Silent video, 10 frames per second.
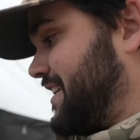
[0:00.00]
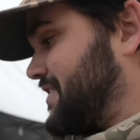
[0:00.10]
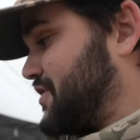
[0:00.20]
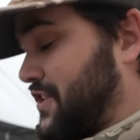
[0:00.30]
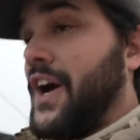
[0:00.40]

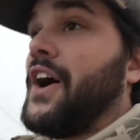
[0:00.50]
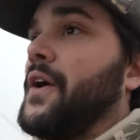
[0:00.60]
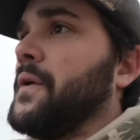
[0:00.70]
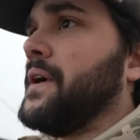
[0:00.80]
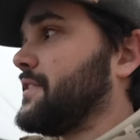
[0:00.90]

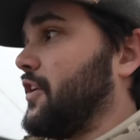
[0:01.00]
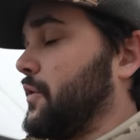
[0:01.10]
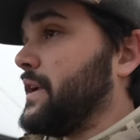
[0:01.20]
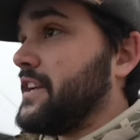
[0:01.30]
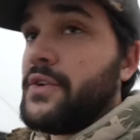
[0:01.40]
So, although
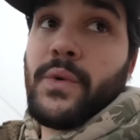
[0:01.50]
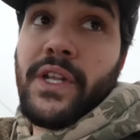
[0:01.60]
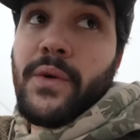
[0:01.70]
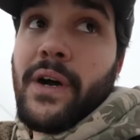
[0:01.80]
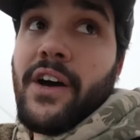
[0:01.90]
we did do
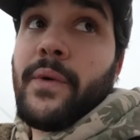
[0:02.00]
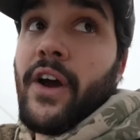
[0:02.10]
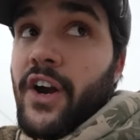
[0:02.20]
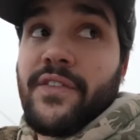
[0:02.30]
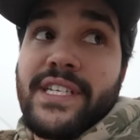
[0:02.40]
really well, we
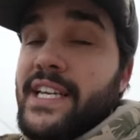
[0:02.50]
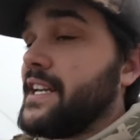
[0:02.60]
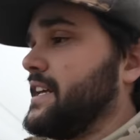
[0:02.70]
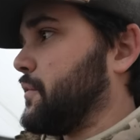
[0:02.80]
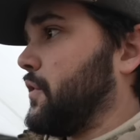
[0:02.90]

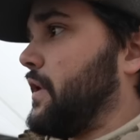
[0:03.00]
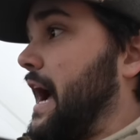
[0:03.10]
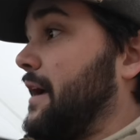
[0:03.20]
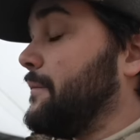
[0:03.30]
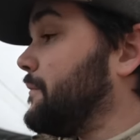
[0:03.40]
harvested. Well,
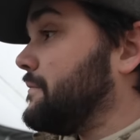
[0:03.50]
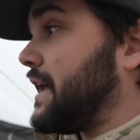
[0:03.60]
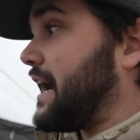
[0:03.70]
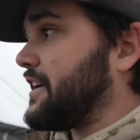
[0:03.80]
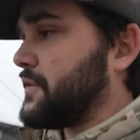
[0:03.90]
I'm
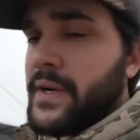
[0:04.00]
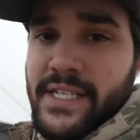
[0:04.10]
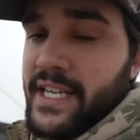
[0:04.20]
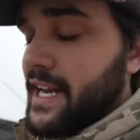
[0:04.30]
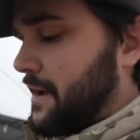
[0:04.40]
not going to
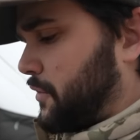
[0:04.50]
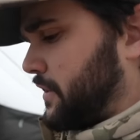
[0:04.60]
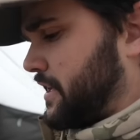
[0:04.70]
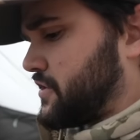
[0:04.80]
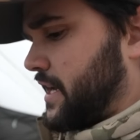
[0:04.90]
risk it. I'm
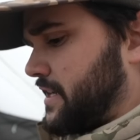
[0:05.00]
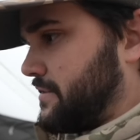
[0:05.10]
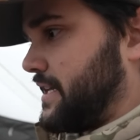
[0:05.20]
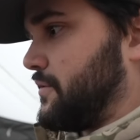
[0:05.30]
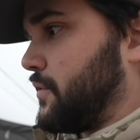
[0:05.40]
only going to try
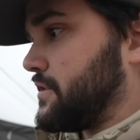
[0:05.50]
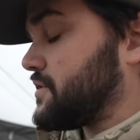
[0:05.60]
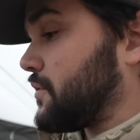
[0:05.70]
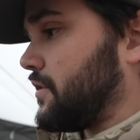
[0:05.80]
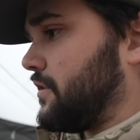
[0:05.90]
to eat one
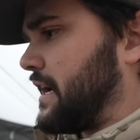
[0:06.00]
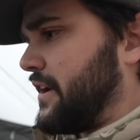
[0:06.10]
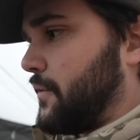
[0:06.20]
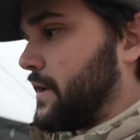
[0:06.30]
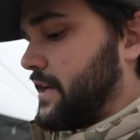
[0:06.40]
squirrel. I
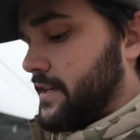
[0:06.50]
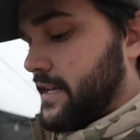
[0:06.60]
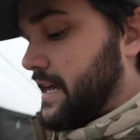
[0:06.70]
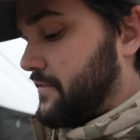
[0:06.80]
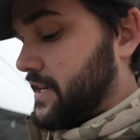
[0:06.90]
don't want to
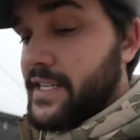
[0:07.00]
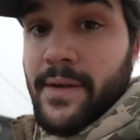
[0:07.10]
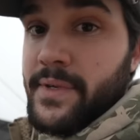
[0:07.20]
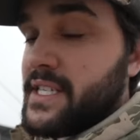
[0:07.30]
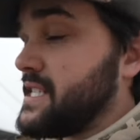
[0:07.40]
have any
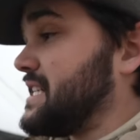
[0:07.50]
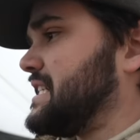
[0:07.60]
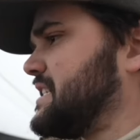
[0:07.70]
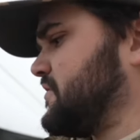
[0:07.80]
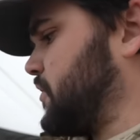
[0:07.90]
type of
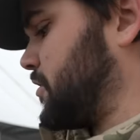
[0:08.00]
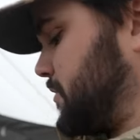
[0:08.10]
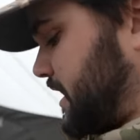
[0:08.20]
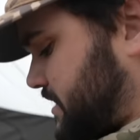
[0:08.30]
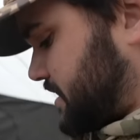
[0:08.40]
diseases form
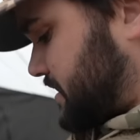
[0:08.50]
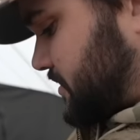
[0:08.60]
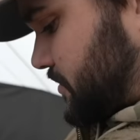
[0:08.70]
because of this